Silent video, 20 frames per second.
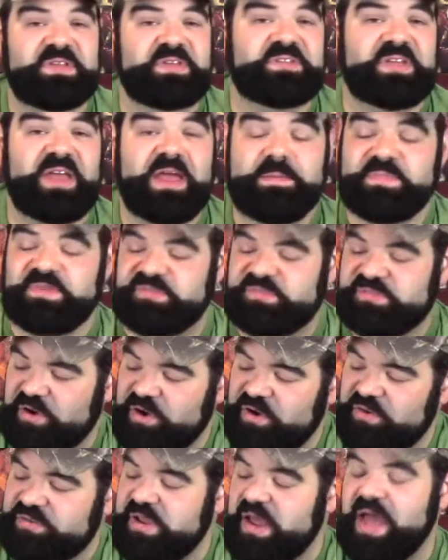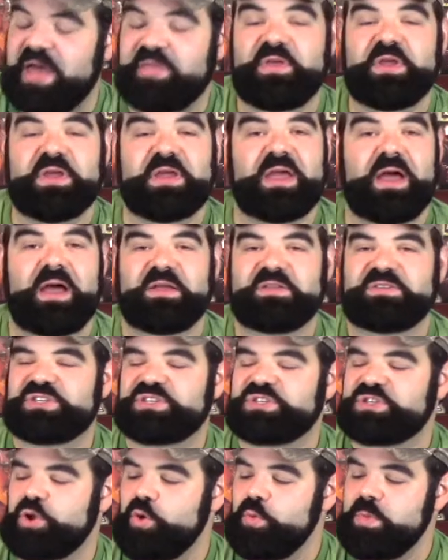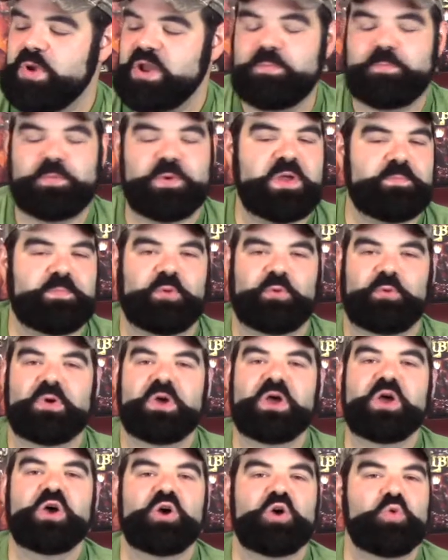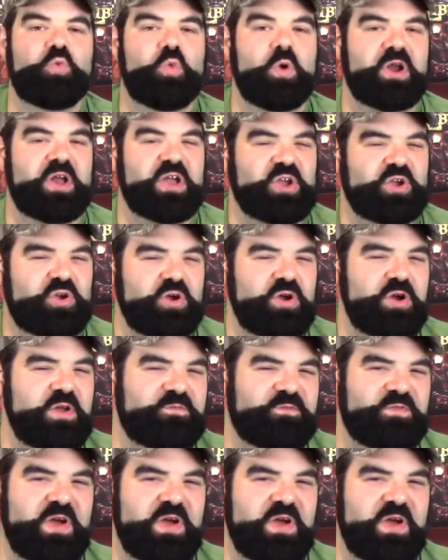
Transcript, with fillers: This game deserves it. I think so many people who want a good,